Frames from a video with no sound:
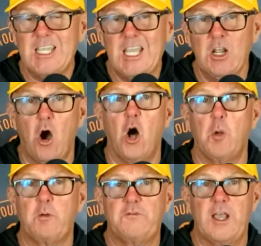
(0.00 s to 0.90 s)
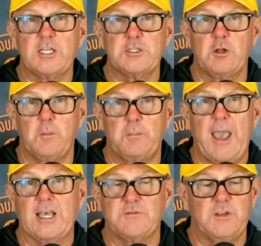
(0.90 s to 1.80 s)
in all professional
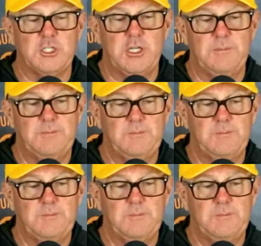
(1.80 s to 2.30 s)
bass fishing.